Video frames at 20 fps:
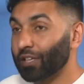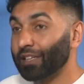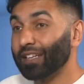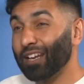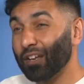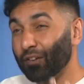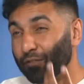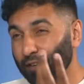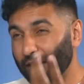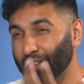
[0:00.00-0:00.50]
And
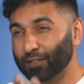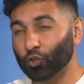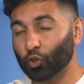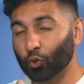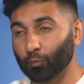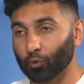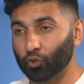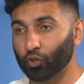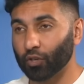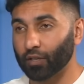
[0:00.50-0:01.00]
then
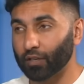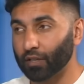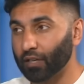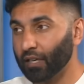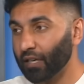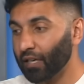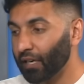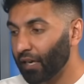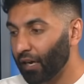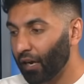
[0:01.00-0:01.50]
Atletico Madrid,
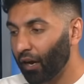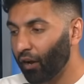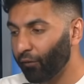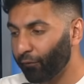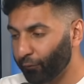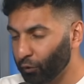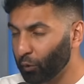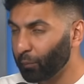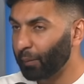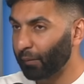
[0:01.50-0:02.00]
a
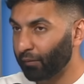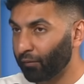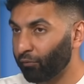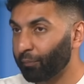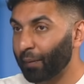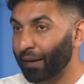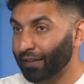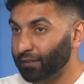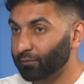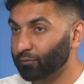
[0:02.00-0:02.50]
few people
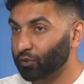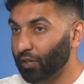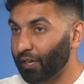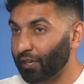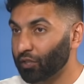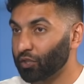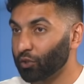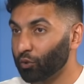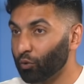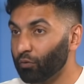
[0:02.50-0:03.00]
have backed them to
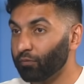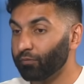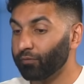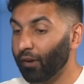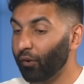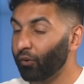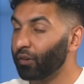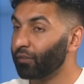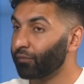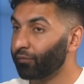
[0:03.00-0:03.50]
actually go
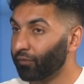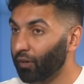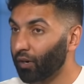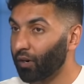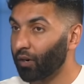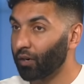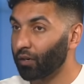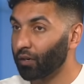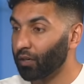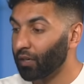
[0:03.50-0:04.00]
very
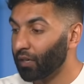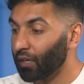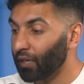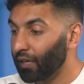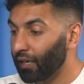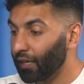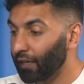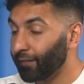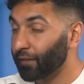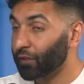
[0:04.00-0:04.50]
far
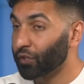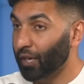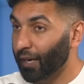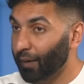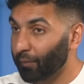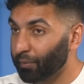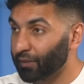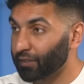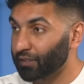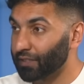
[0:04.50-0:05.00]
in the
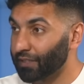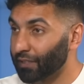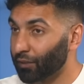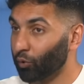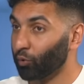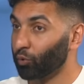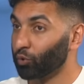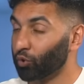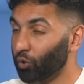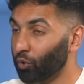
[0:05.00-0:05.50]
Champions League and
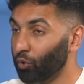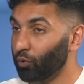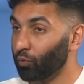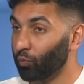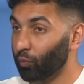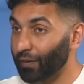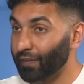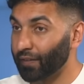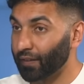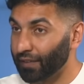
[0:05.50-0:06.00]
also
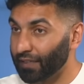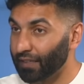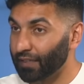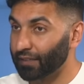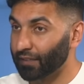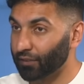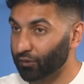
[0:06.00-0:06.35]
win the league.